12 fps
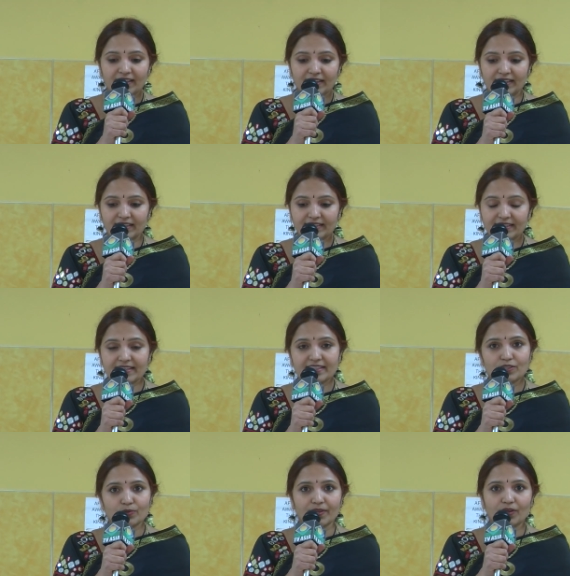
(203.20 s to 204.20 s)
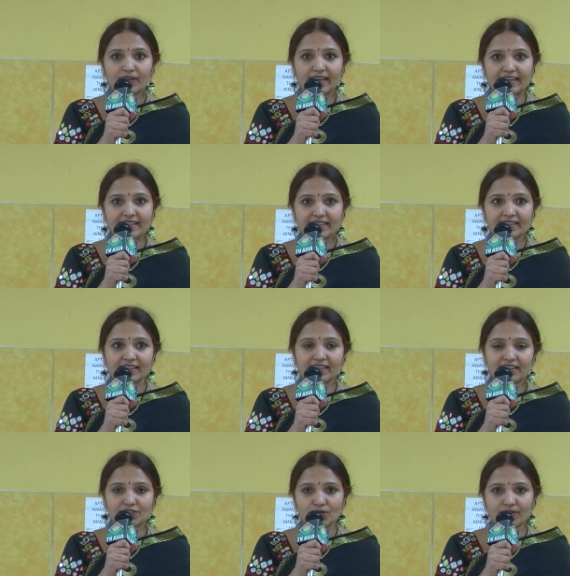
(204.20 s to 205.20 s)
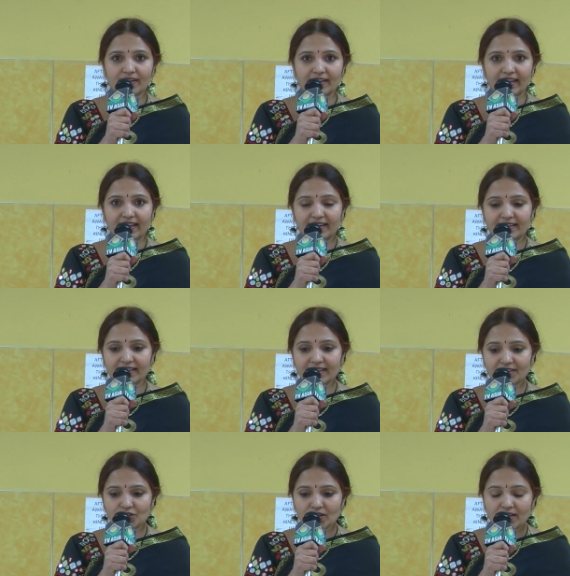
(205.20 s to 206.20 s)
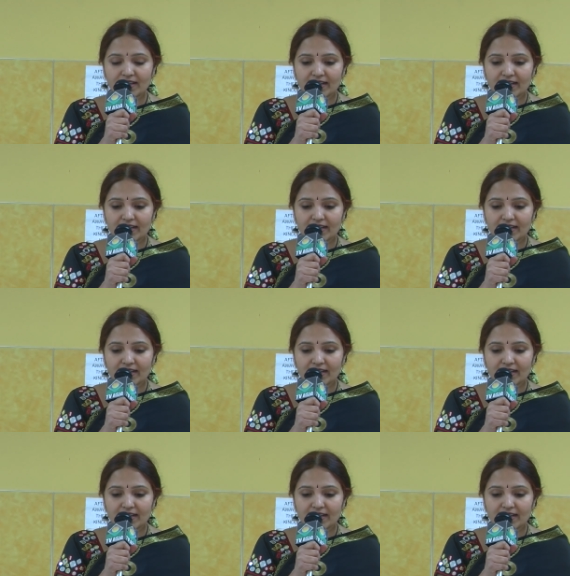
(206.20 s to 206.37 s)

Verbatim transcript: uh, that he is doing on Indian culture and heritage.